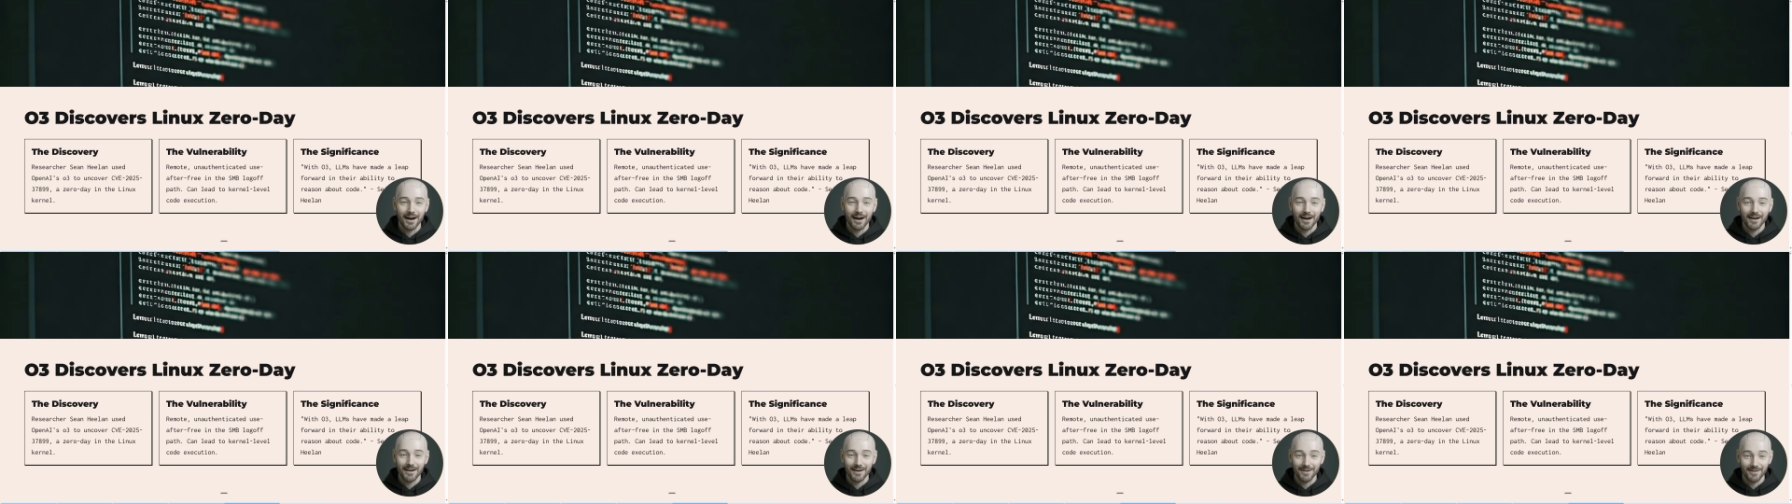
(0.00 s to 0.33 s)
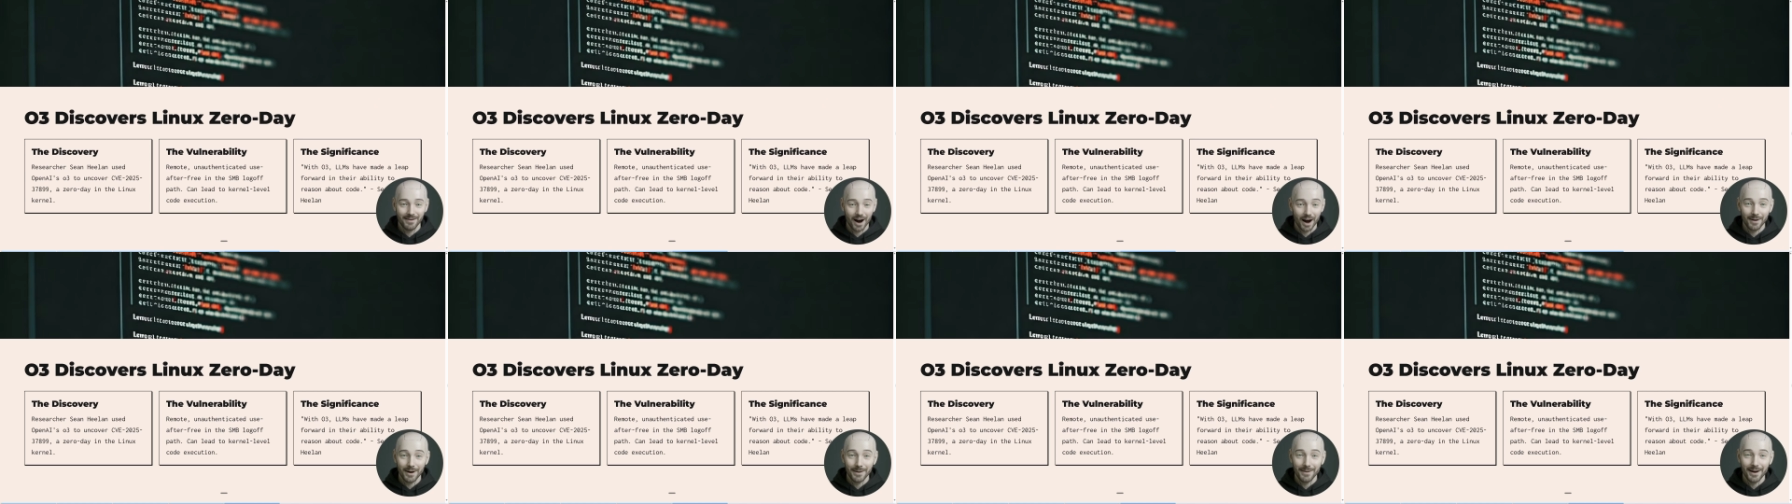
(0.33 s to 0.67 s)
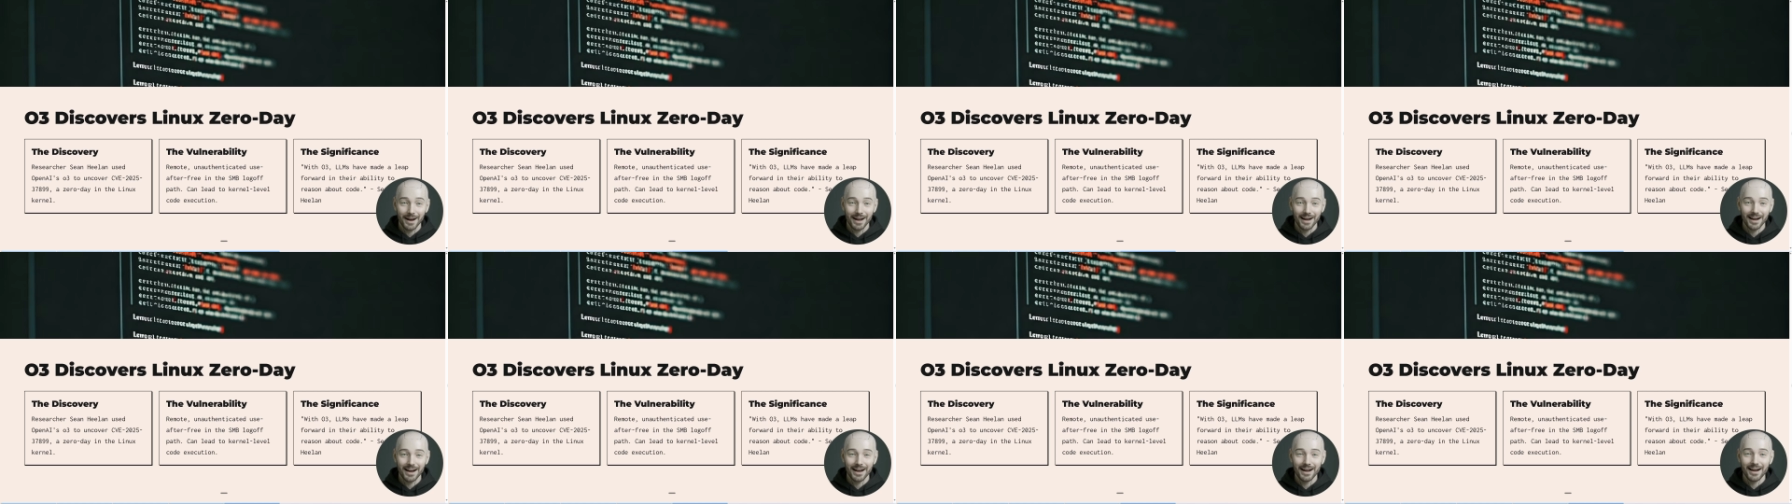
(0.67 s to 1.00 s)
The
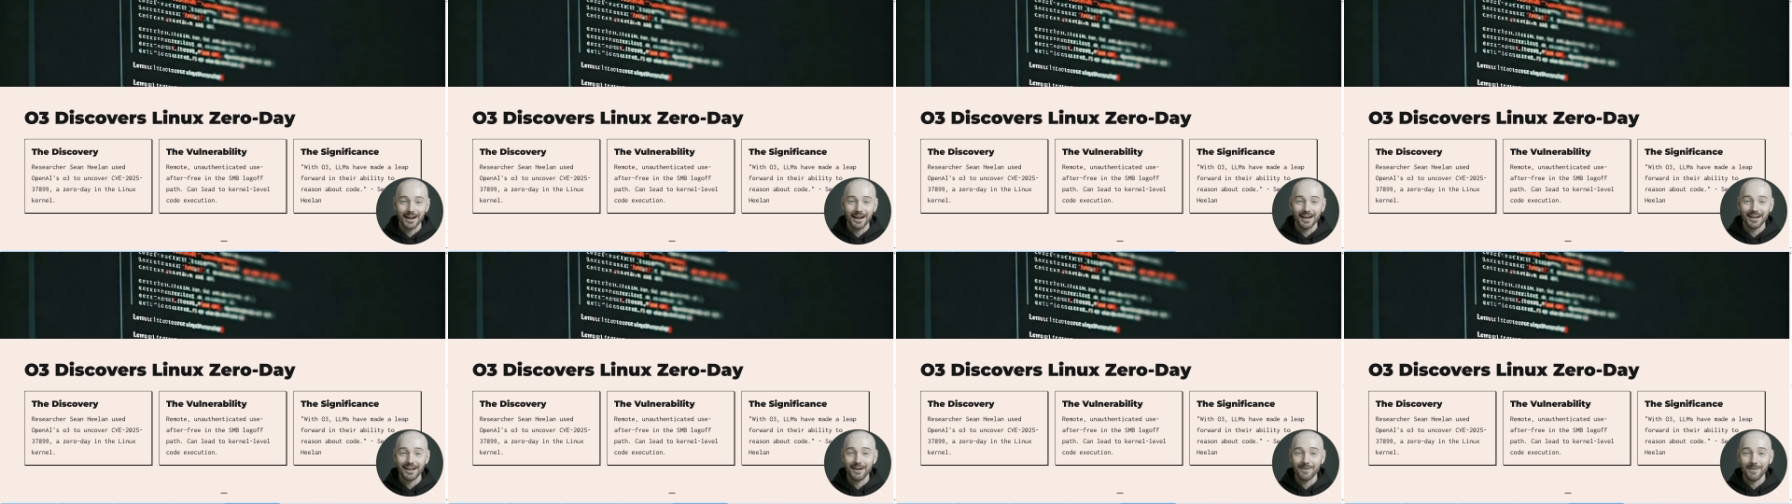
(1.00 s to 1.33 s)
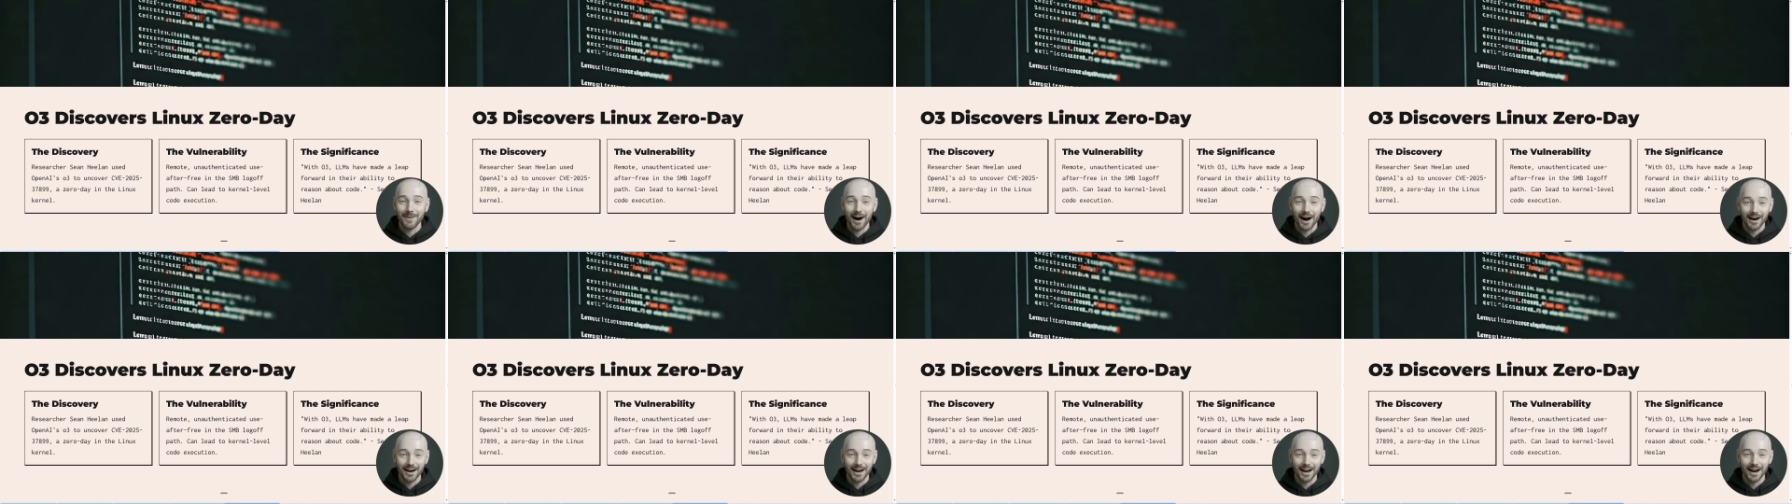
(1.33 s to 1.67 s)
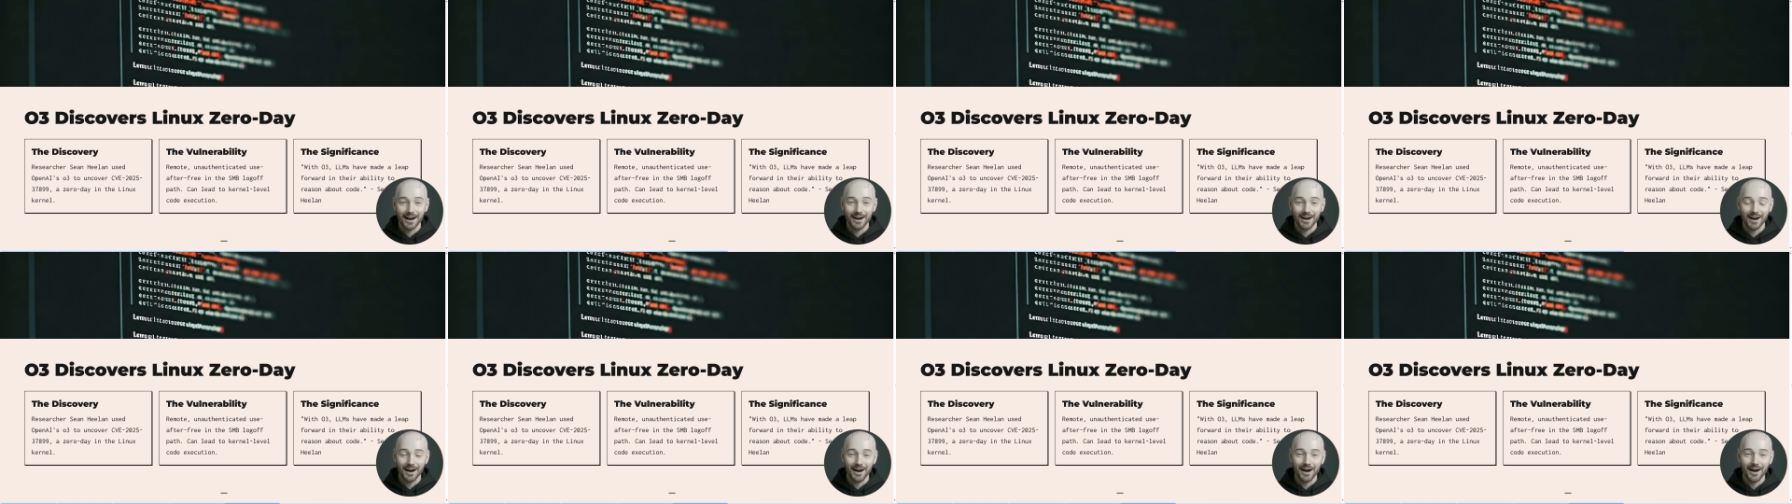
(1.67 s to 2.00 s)
vulnerability is a bug in
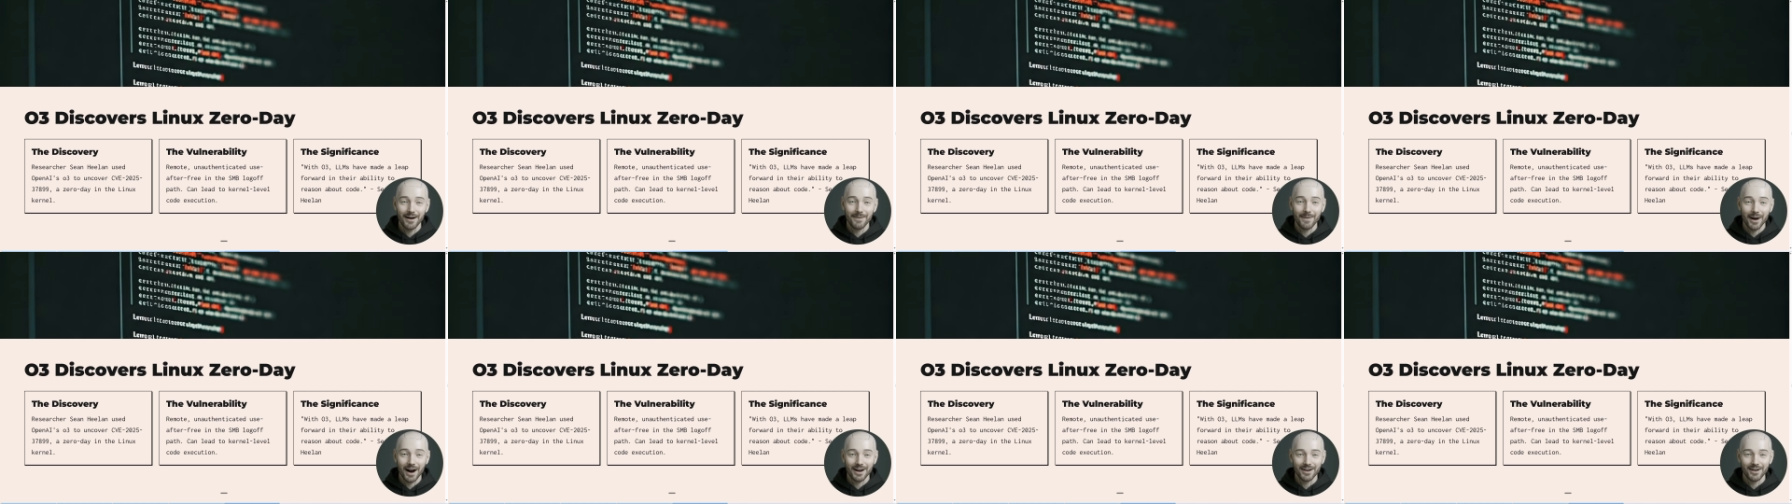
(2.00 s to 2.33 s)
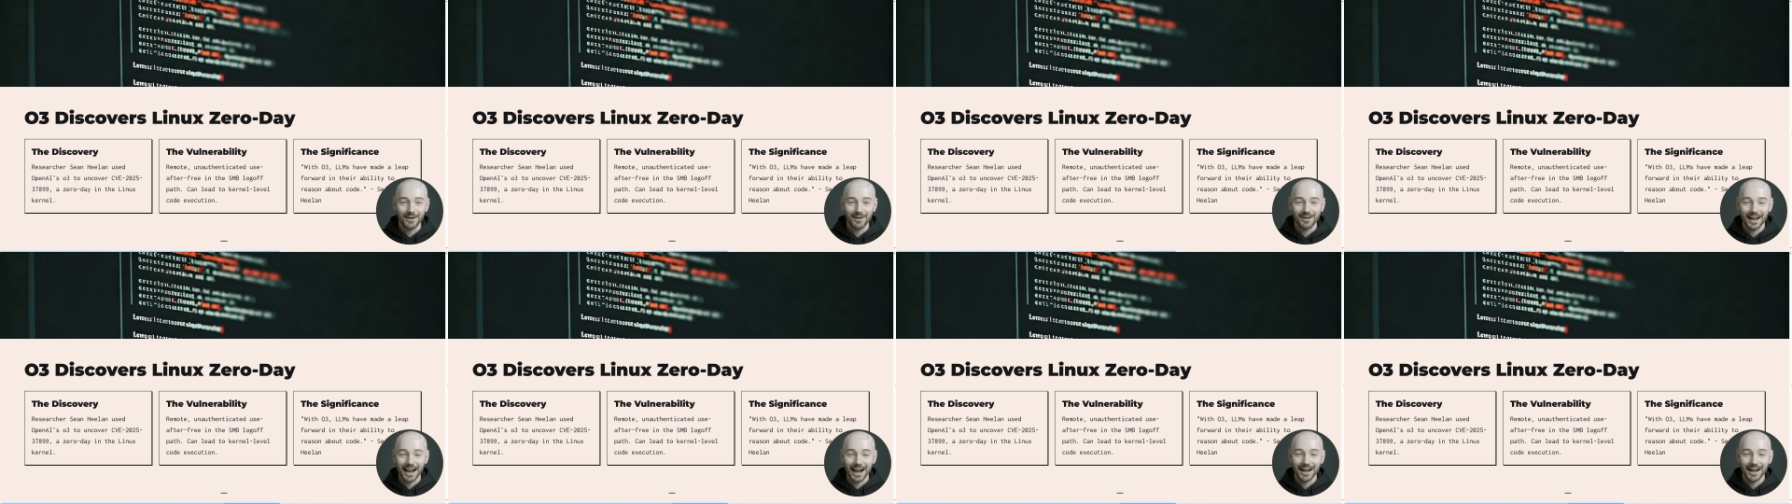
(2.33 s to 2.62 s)
a kernel module's